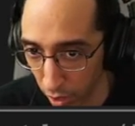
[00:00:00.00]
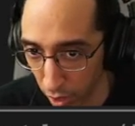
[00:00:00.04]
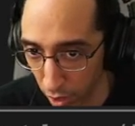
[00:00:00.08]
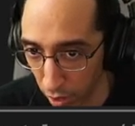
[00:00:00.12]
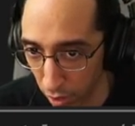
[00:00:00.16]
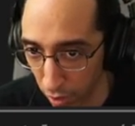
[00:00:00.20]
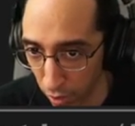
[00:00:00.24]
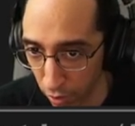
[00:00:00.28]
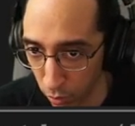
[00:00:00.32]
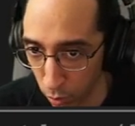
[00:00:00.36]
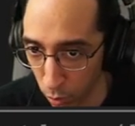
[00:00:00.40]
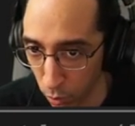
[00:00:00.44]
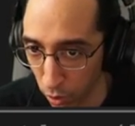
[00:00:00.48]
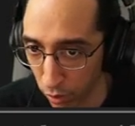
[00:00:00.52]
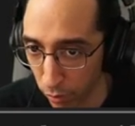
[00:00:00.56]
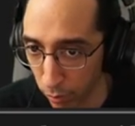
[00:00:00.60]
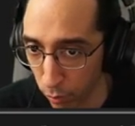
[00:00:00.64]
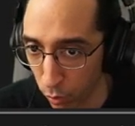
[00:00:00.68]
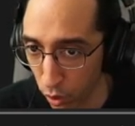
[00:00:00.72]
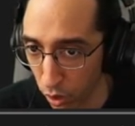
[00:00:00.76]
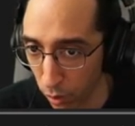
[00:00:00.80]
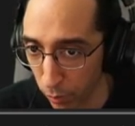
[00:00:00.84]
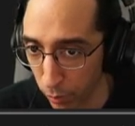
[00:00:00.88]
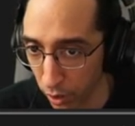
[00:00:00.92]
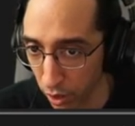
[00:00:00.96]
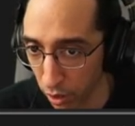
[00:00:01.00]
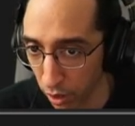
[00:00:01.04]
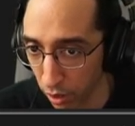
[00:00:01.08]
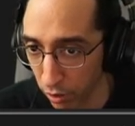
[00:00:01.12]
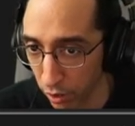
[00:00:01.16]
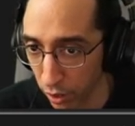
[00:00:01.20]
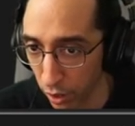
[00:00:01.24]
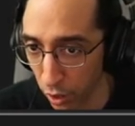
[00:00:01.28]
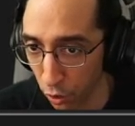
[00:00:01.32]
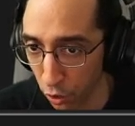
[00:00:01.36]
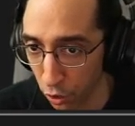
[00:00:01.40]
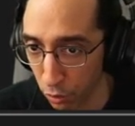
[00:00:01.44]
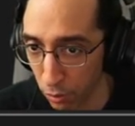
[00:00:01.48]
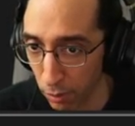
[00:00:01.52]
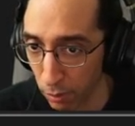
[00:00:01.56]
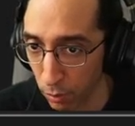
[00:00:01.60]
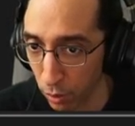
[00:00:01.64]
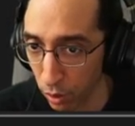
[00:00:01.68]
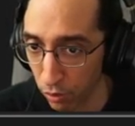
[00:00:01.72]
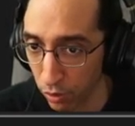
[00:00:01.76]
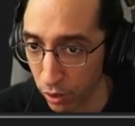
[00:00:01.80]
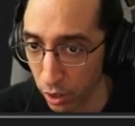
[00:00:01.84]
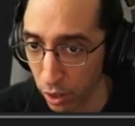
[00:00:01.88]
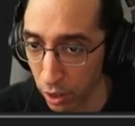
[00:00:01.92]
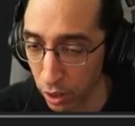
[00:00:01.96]
it's worth more because he owes me
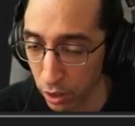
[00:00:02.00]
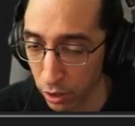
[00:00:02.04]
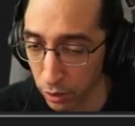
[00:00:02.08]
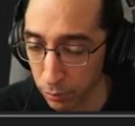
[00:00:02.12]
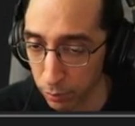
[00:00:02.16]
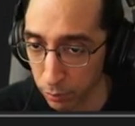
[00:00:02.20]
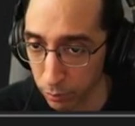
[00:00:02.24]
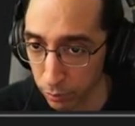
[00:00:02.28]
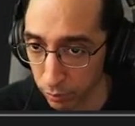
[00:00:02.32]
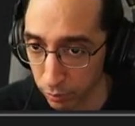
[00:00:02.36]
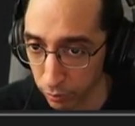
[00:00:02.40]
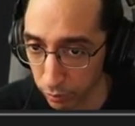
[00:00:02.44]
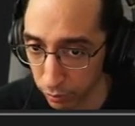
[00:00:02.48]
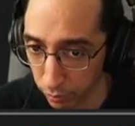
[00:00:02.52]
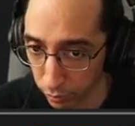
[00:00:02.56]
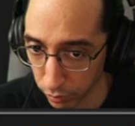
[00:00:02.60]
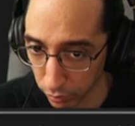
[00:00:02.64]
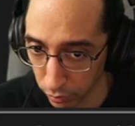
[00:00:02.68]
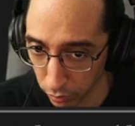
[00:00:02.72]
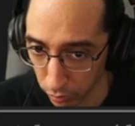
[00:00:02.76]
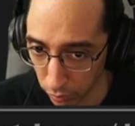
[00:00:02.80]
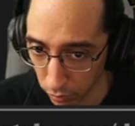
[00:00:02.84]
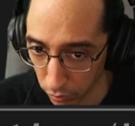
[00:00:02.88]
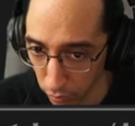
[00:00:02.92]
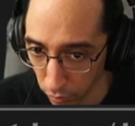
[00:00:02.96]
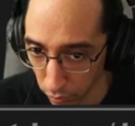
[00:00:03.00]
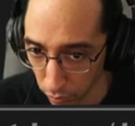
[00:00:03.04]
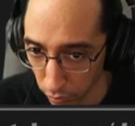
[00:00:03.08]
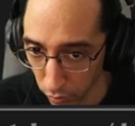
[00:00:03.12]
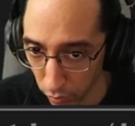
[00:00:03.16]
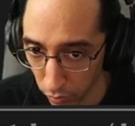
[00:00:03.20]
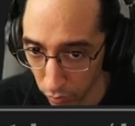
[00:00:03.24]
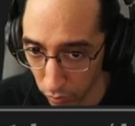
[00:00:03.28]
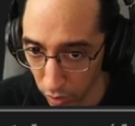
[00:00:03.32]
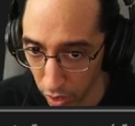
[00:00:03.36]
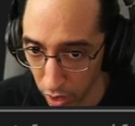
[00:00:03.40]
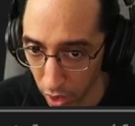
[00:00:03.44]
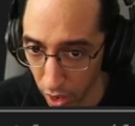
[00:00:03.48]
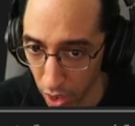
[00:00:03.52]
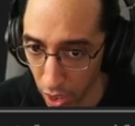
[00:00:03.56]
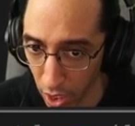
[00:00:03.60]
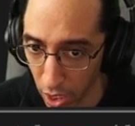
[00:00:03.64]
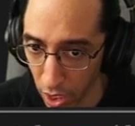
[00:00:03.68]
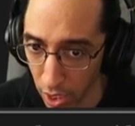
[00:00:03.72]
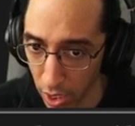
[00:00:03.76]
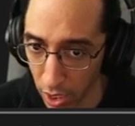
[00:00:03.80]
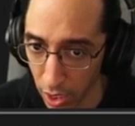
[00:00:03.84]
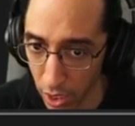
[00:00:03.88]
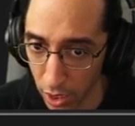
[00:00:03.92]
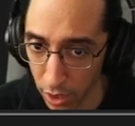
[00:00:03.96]
moves here.
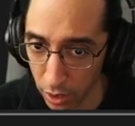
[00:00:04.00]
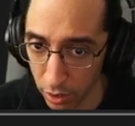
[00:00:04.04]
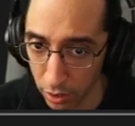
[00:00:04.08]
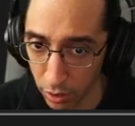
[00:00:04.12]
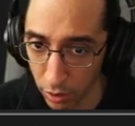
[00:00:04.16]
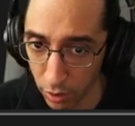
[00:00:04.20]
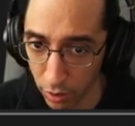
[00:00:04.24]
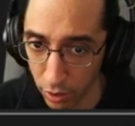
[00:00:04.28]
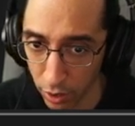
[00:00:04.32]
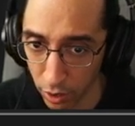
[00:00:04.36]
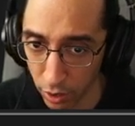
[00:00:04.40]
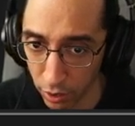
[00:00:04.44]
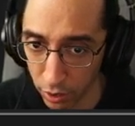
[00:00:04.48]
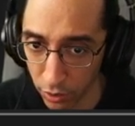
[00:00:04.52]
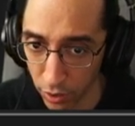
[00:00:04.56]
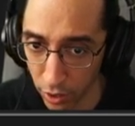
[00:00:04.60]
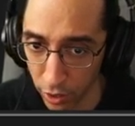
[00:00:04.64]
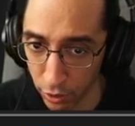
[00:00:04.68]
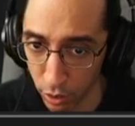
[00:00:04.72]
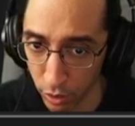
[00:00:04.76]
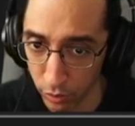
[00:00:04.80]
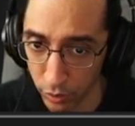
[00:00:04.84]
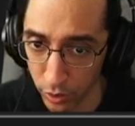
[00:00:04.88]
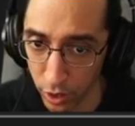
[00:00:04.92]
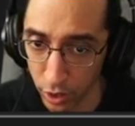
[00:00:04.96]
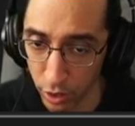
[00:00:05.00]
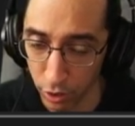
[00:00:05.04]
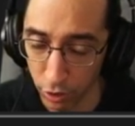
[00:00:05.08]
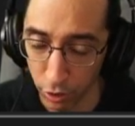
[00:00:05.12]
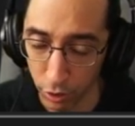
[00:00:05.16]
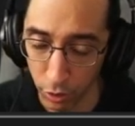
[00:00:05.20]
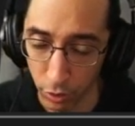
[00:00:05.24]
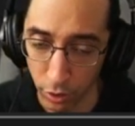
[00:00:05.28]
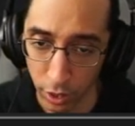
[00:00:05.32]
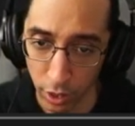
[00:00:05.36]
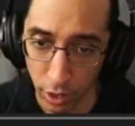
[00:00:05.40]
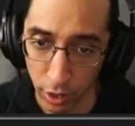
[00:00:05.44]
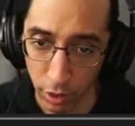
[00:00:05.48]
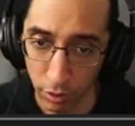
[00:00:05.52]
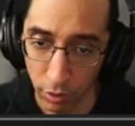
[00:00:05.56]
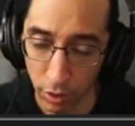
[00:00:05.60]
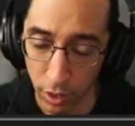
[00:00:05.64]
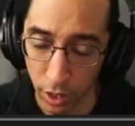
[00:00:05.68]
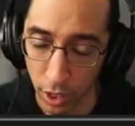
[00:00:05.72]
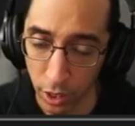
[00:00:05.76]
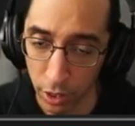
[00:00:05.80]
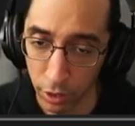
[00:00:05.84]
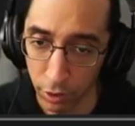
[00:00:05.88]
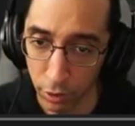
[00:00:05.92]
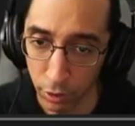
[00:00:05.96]
And there's things over here too
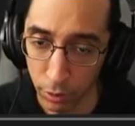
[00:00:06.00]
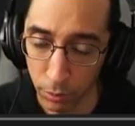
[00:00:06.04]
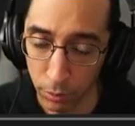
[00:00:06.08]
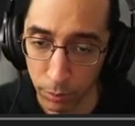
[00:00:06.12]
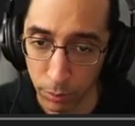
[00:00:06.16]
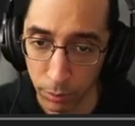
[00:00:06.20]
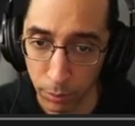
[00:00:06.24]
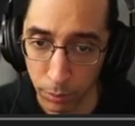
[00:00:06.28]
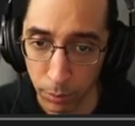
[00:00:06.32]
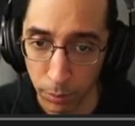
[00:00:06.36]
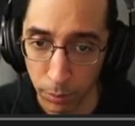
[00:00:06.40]
that I can do.